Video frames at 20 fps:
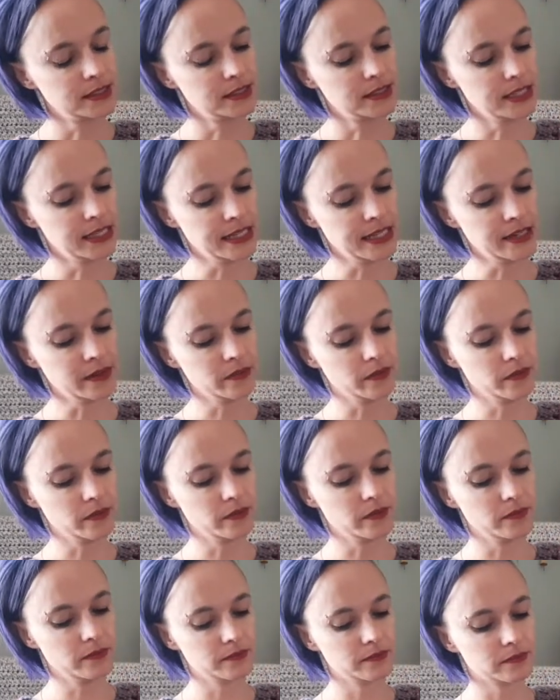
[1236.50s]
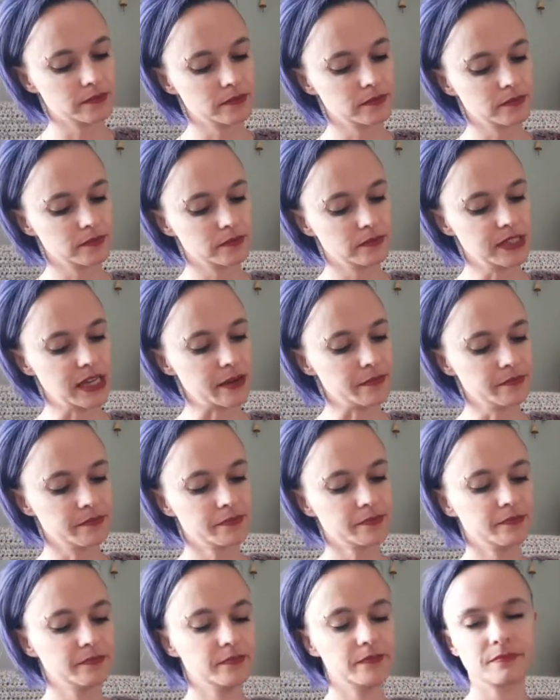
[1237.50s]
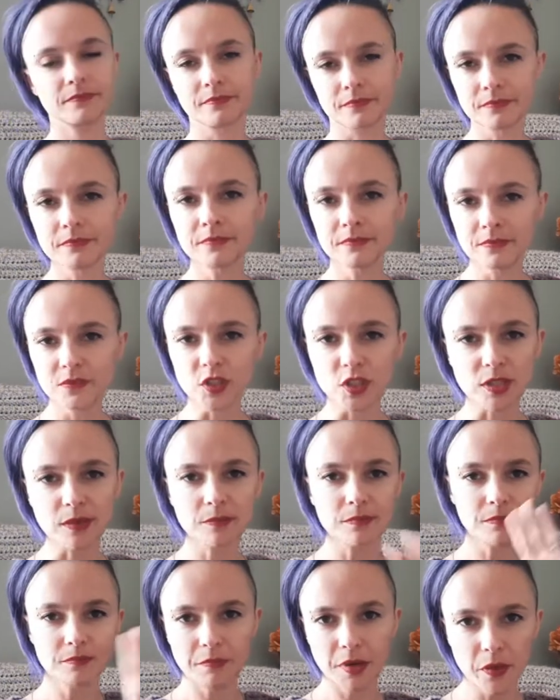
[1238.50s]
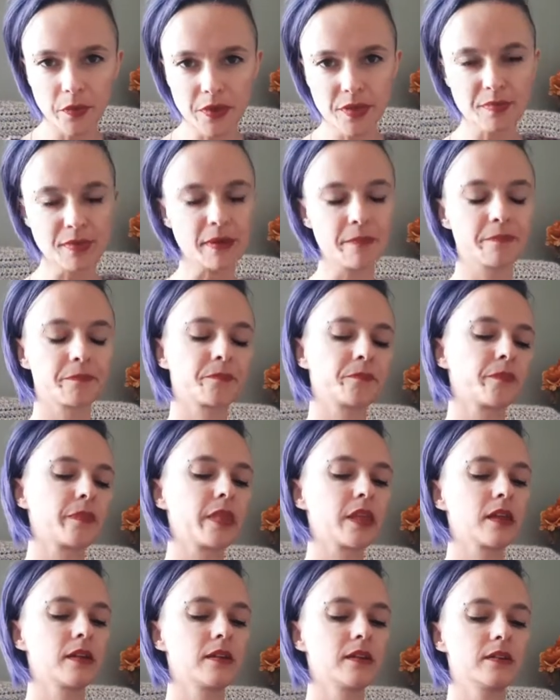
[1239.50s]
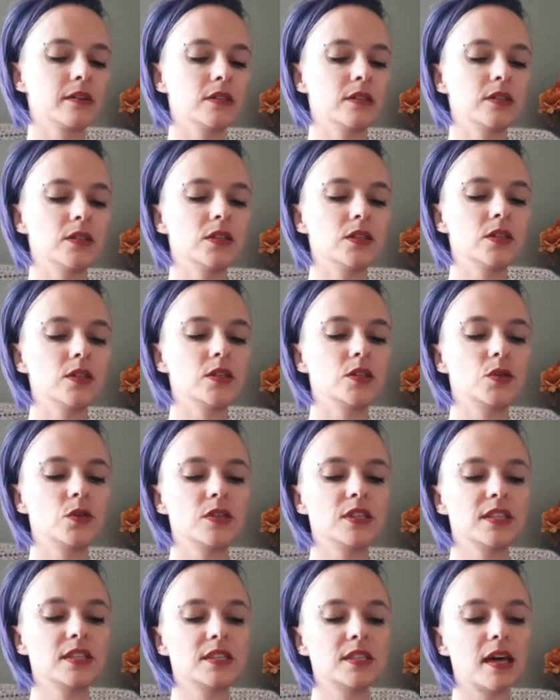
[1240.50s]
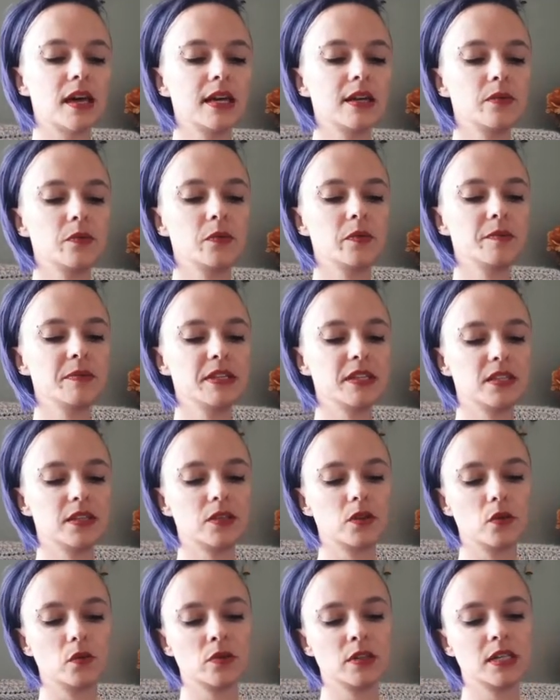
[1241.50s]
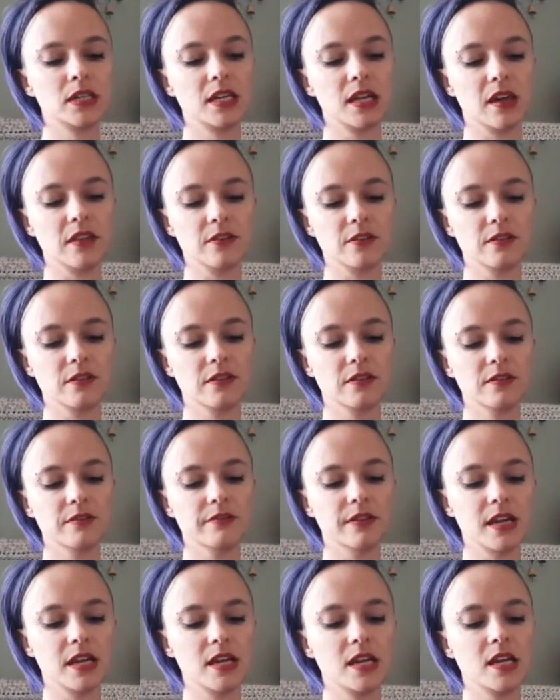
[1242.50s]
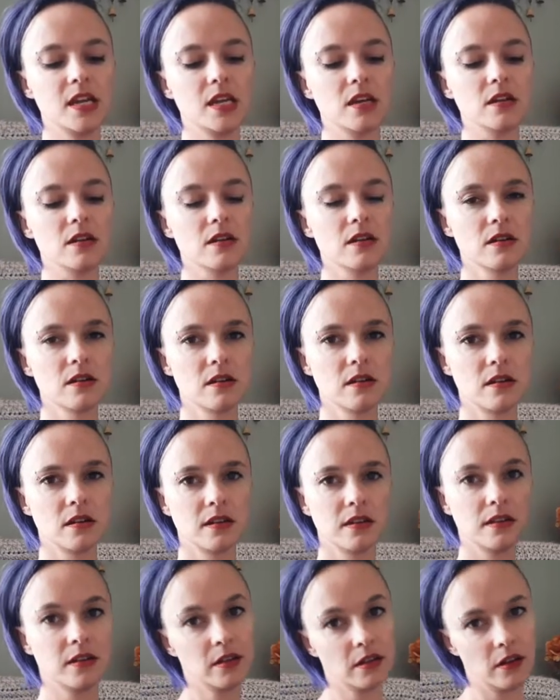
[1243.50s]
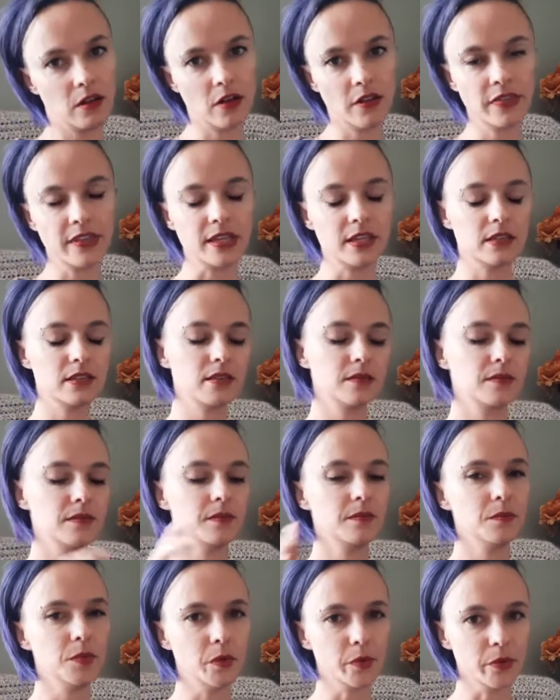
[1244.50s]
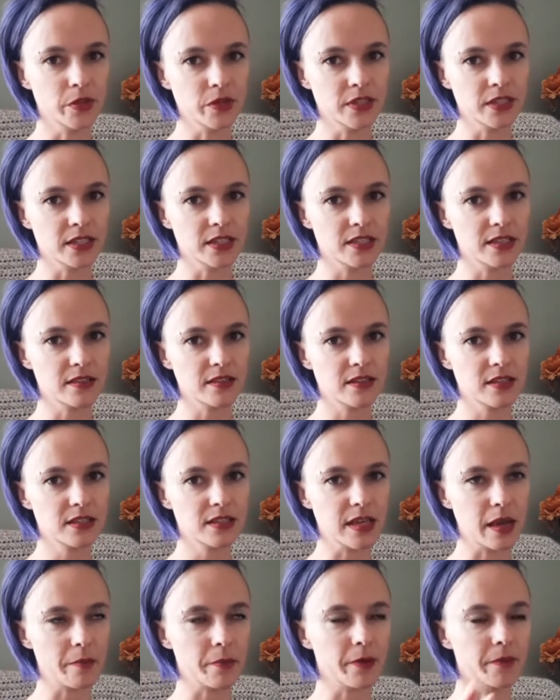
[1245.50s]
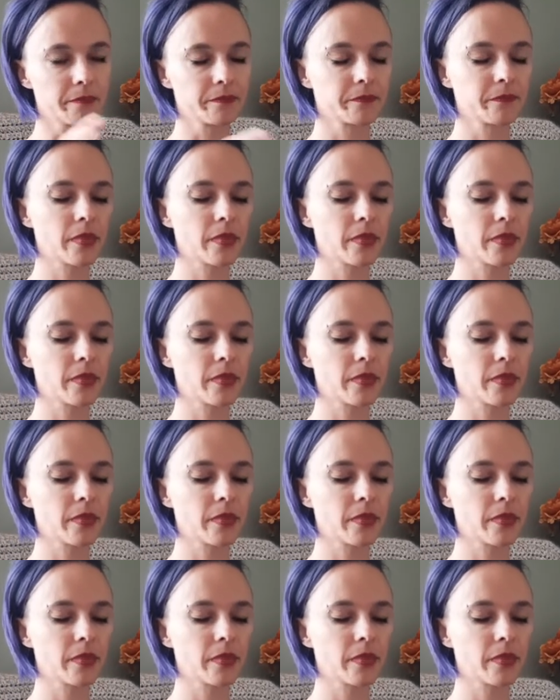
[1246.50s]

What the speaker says: And then, yeah, just bear with me. So the side will be sewn together right here on this, but we're using this as an example.